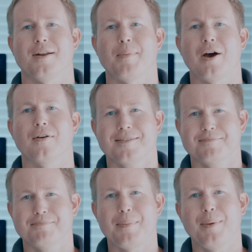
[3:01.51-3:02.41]
about,
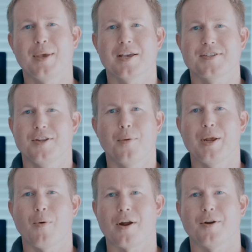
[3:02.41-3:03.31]
maybe because
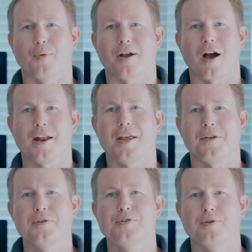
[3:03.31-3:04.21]
nobody wanted to work on it
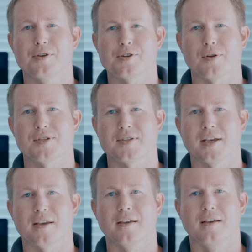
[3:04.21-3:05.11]
and you drew the short
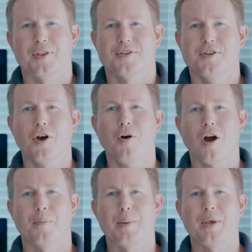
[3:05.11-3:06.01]
stick, but there's no
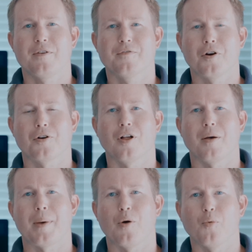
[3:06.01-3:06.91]
harm in being vocal
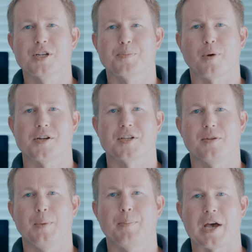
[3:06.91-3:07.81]
about which projects
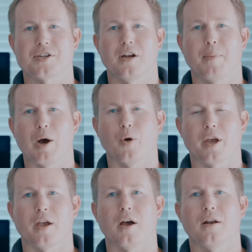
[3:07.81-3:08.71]
you'd be passionate about
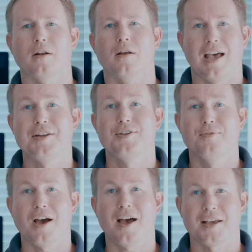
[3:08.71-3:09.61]
working on. And do
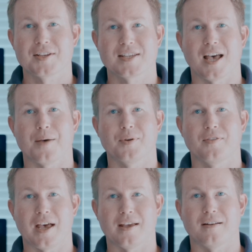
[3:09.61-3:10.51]
not accept
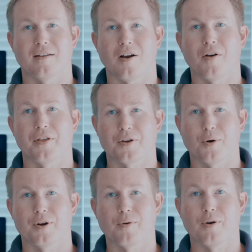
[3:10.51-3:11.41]
that all the
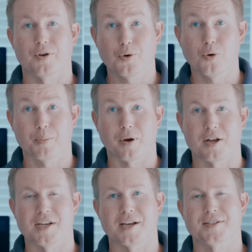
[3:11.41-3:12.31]
quote-unquote cool
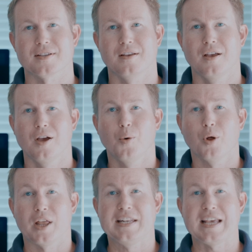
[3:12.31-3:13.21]
projects
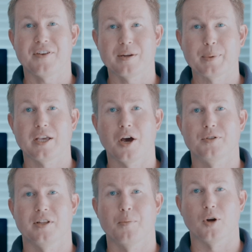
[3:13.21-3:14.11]
will inevitably go
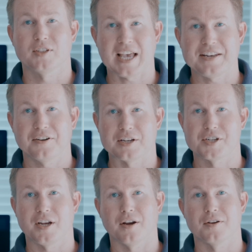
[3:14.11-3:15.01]
to the more tenured
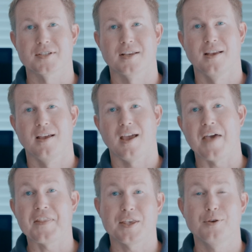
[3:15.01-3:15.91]
engineers
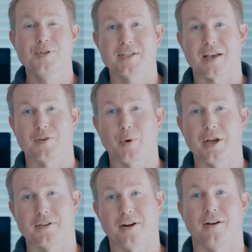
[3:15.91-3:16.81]
and that you just have to wait
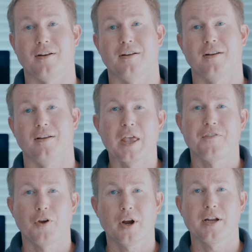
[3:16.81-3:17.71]
your turn.
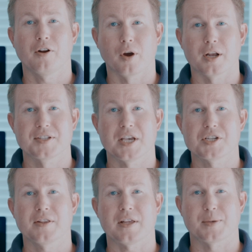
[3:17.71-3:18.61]
If you're in an
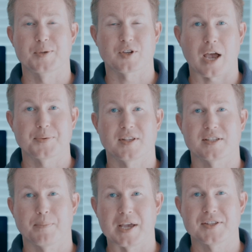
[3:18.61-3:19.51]
organization that subscribes to
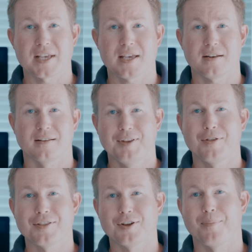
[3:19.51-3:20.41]
this mindset, know
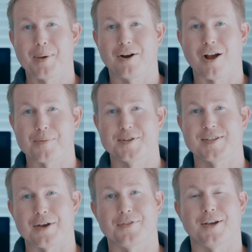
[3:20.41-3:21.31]
that there are better
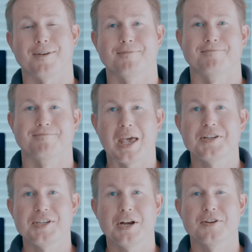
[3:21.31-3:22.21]
options out there.
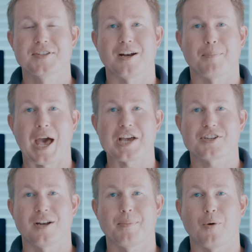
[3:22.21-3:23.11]
Engineers that are
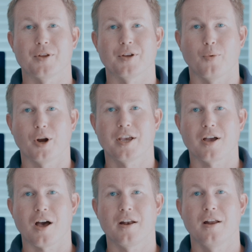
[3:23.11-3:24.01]
passionate about what they're working
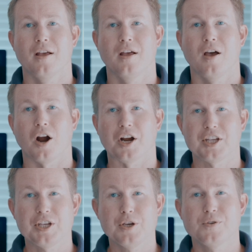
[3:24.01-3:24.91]
on are a
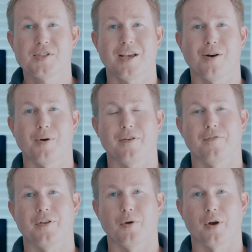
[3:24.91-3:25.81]
huge tailwind
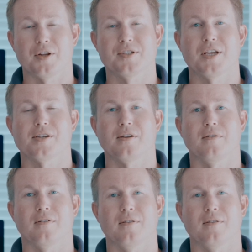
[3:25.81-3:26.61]
for the organization.